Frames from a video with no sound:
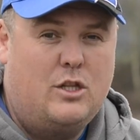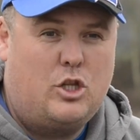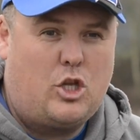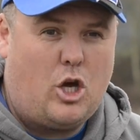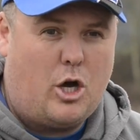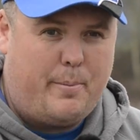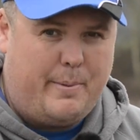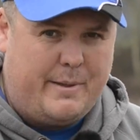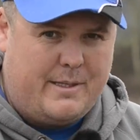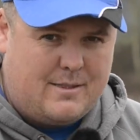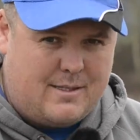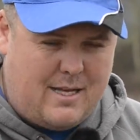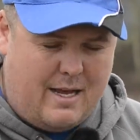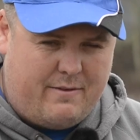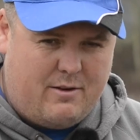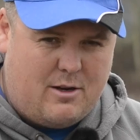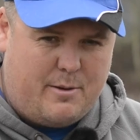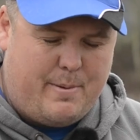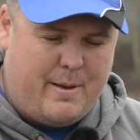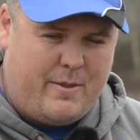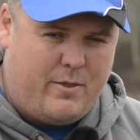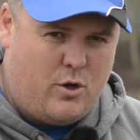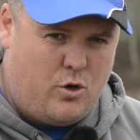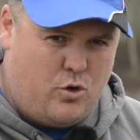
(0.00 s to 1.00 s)
Dobbing's
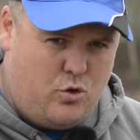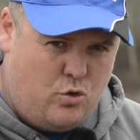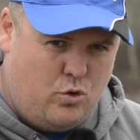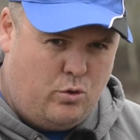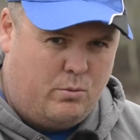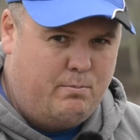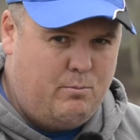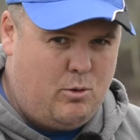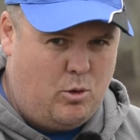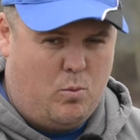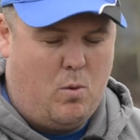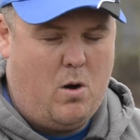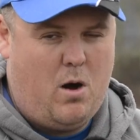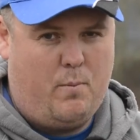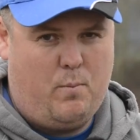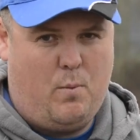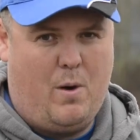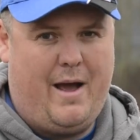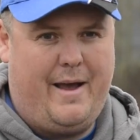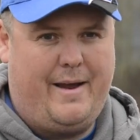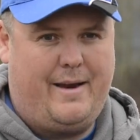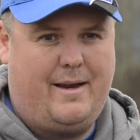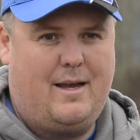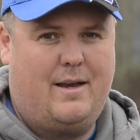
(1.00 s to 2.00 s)
definitely been the number one
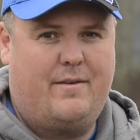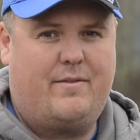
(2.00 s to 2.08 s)
way